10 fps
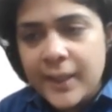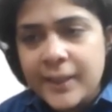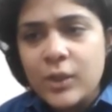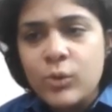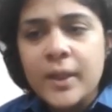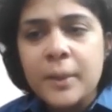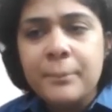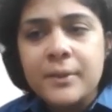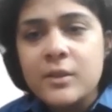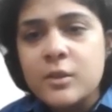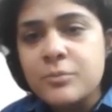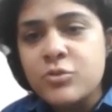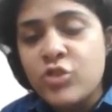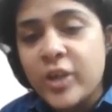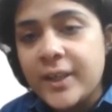including
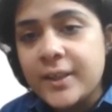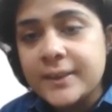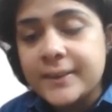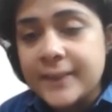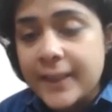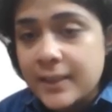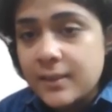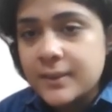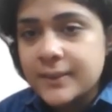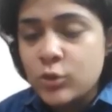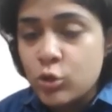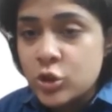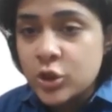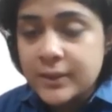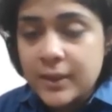pilgrims, traders, settlers,
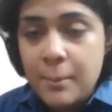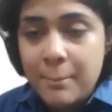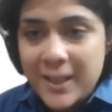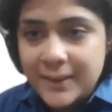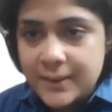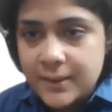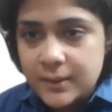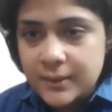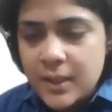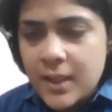soldiers, and ambassadors.